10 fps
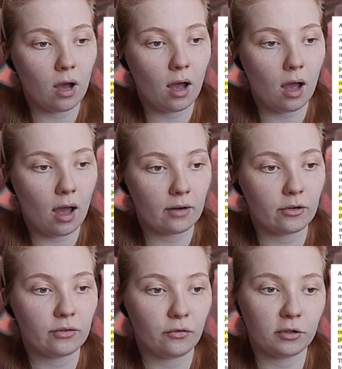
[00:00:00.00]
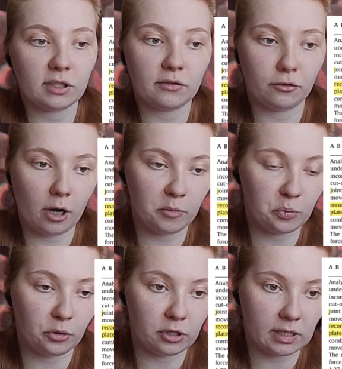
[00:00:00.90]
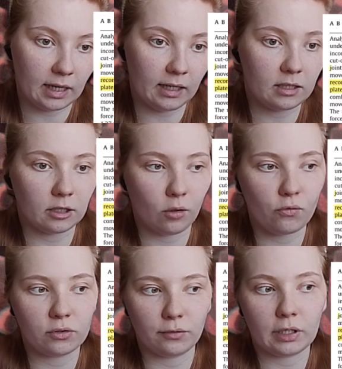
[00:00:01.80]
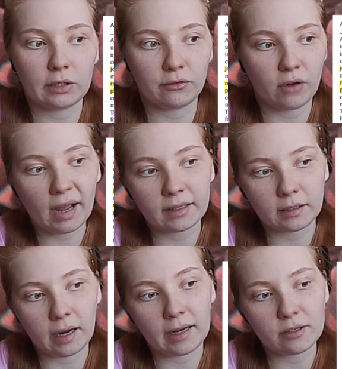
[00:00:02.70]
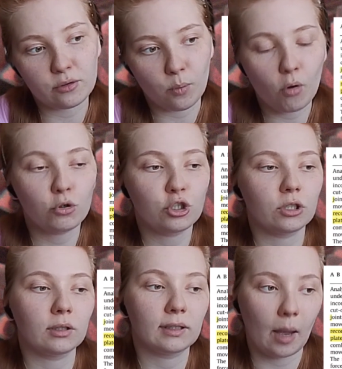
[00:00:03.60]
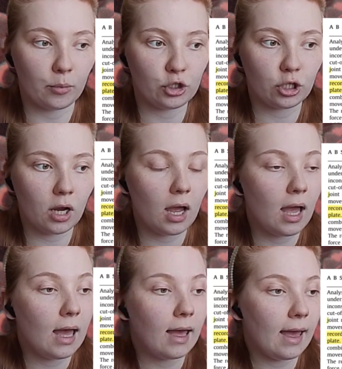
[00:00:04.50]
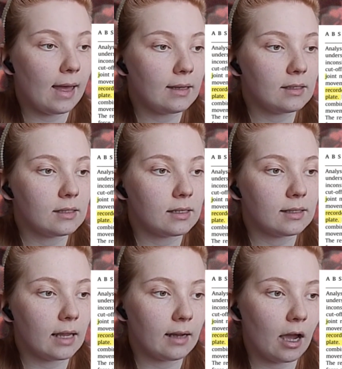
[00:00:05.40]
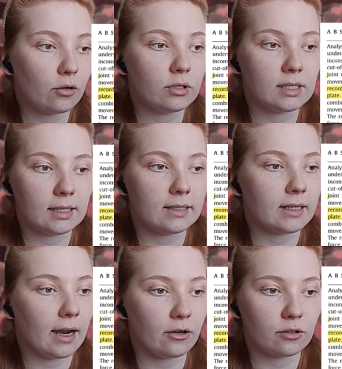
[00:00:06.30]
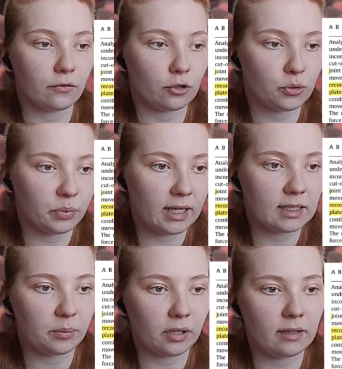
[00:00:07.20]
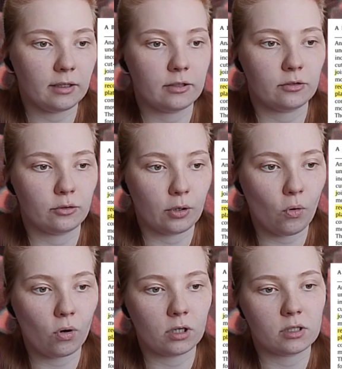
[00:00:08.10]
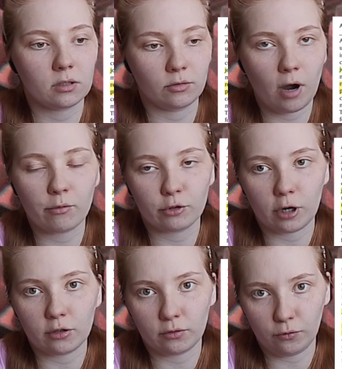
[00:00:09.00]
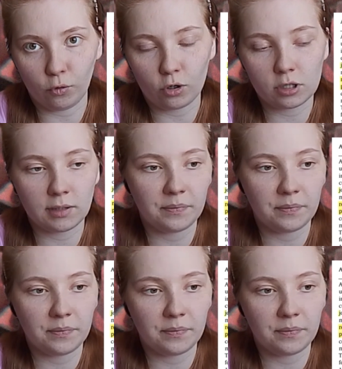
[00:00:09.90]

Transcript: Sidestep cutting equal to a rapid sideway movement with the plunge and push off, a high-risk move for ACL injuries.